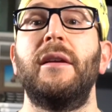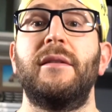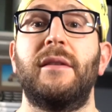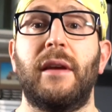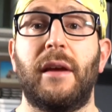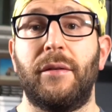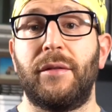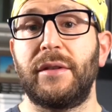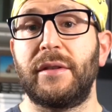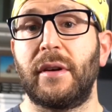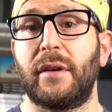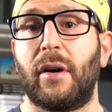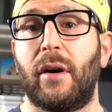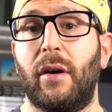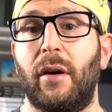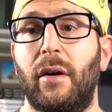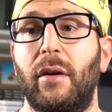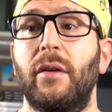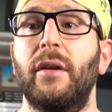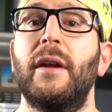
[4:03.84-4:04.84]
to give us a
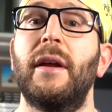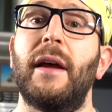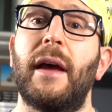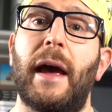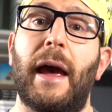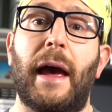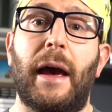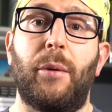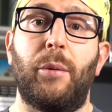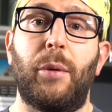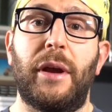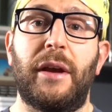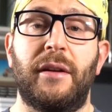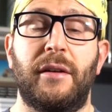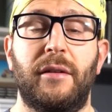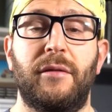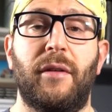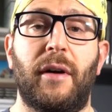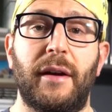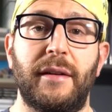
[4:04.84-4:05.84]
call and we can
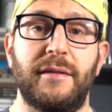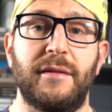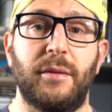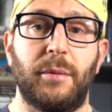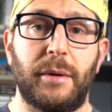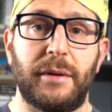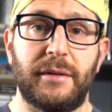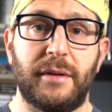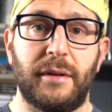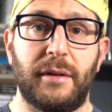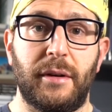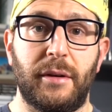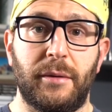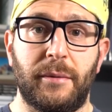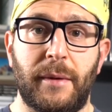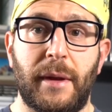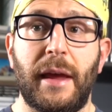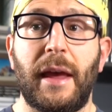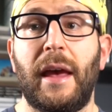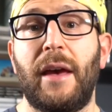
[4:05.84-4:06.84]
advise you what to do.
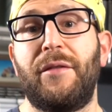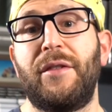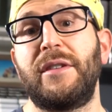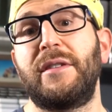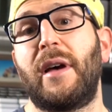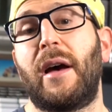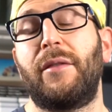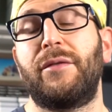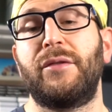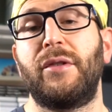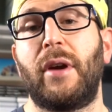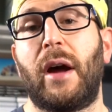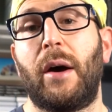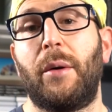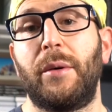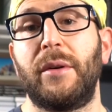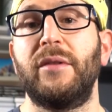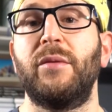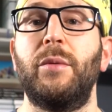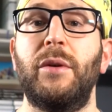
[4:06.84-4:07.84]
If it's after
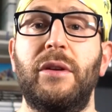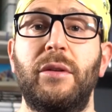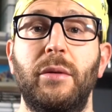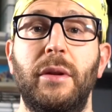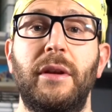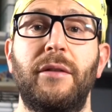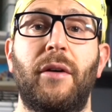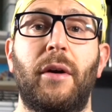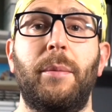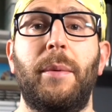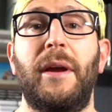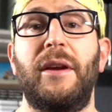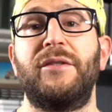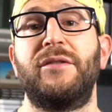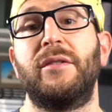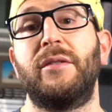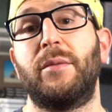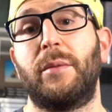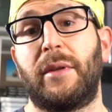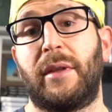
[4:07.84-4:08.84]
hours, we do leave our
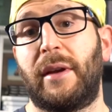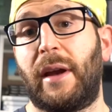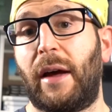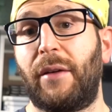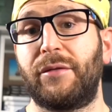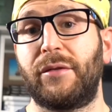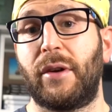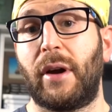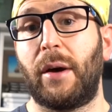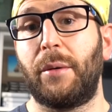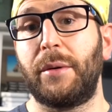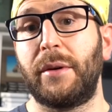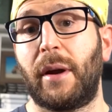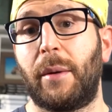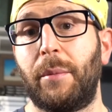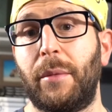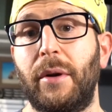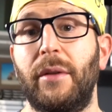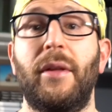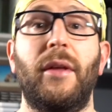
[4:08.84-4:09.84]
patients with an after hour
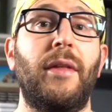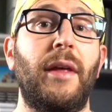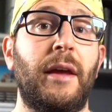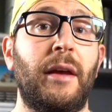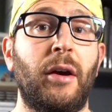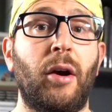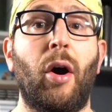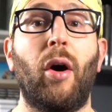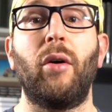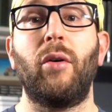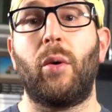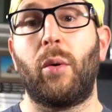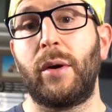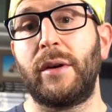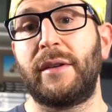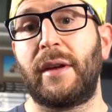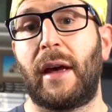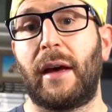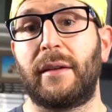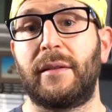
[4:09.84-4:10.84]
number that they can call or
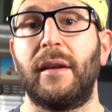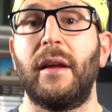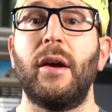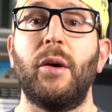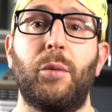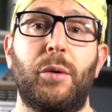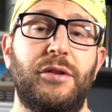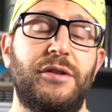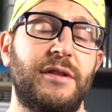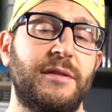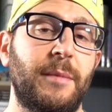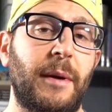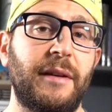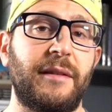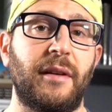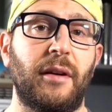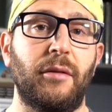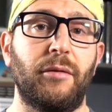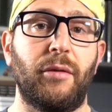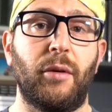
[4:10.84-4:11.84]
text, which is my
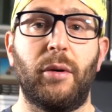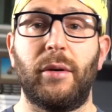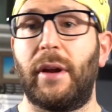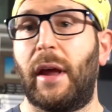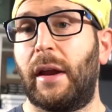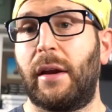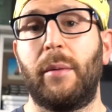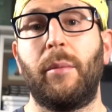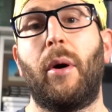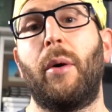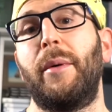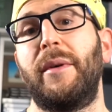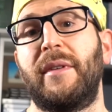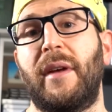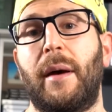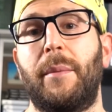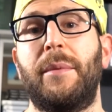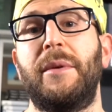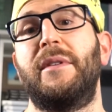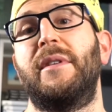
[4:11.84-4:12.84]
cell phone, and I'm always
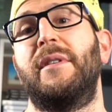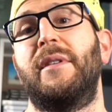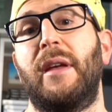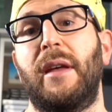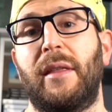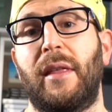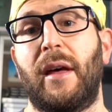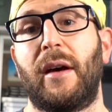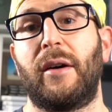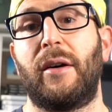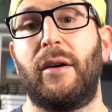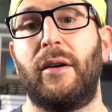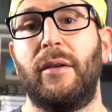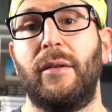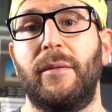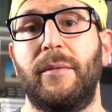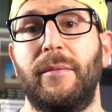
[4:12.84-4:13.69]
happy to take that call.